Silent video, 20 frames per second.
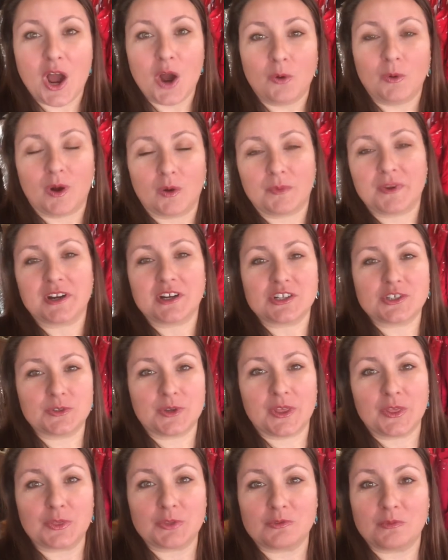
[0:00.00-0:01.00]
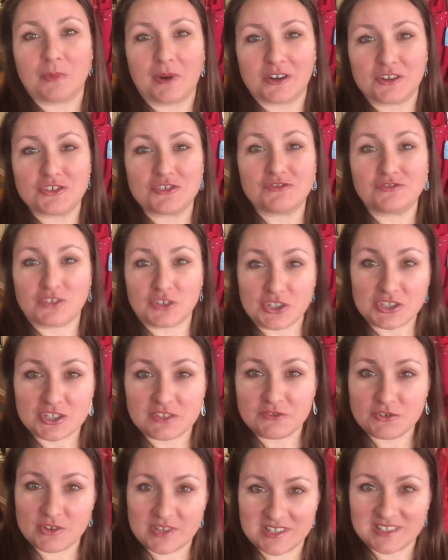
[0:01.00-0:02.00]
What we are doing through March 1st
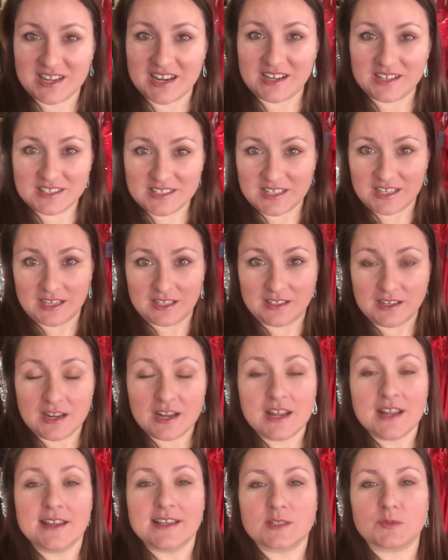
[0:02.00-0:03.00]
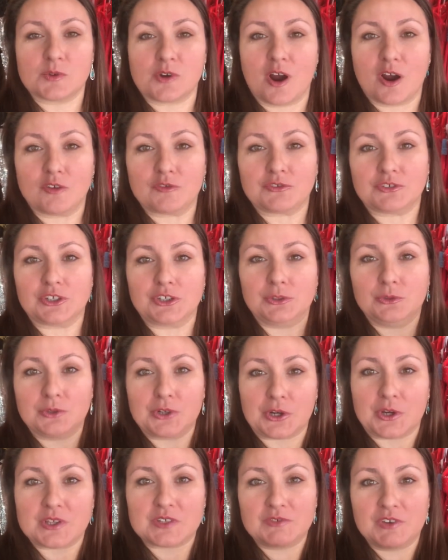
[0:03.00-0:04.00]
of 2018 is we're offering you
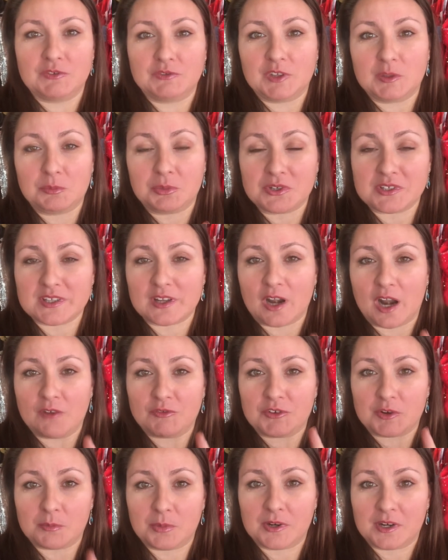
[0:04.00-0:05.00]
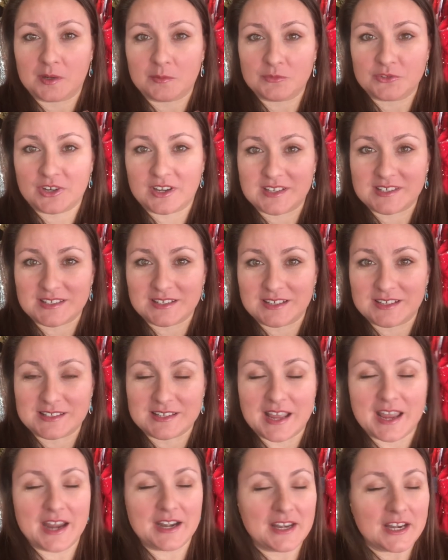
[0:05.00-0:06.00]
girls 50% off your prom dresses.
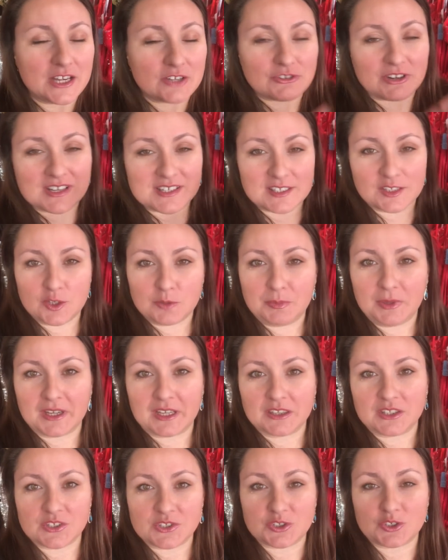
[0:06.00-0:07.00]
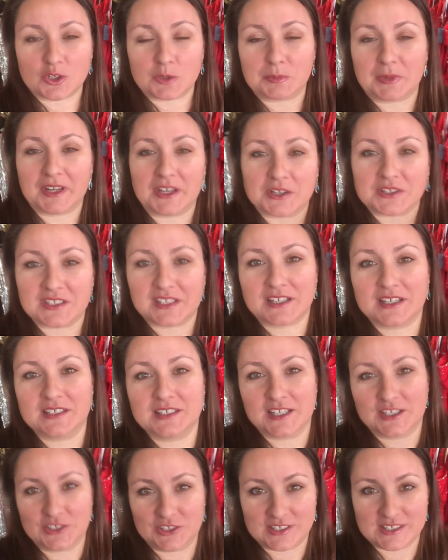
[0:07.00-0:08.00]
Any dress that you pick in the store, but here's a
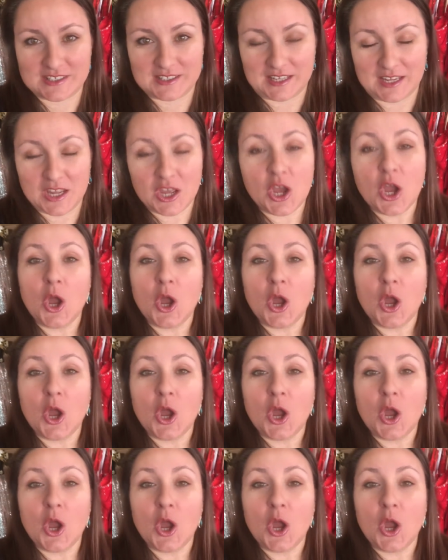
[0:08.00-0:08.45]
contingency.